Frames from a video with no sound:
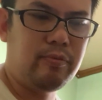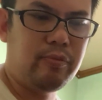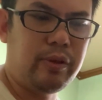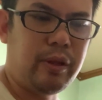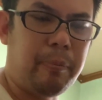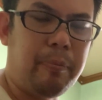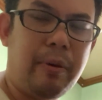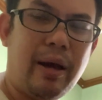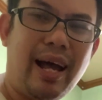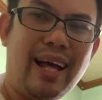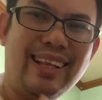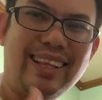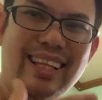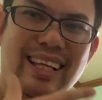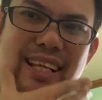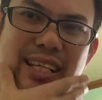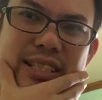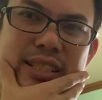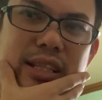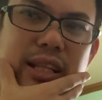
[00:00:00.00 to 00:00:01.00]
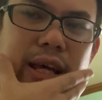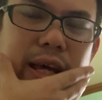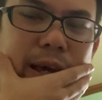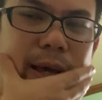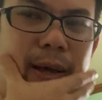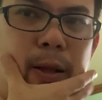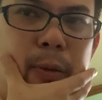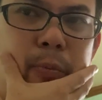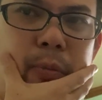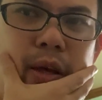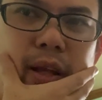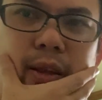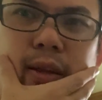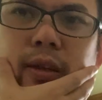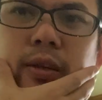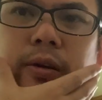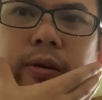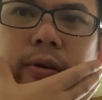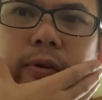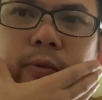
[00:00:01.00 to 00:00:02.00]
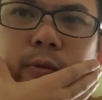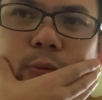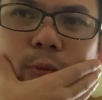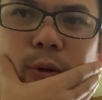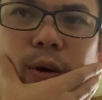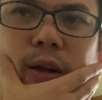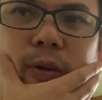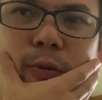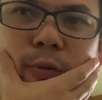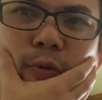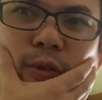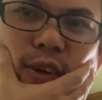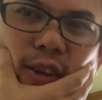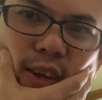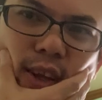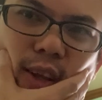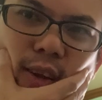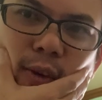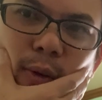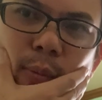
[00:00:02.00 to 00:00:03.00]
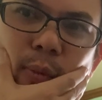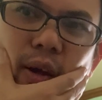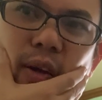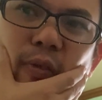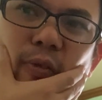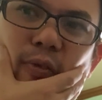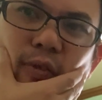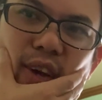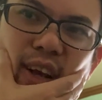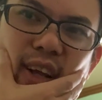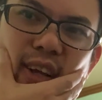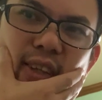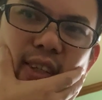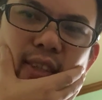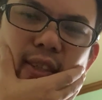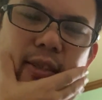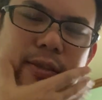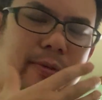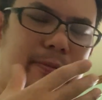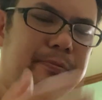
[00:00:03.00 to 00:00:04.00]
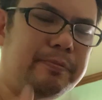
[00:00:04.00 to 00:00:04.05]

the paddings the helmet well fitted on my face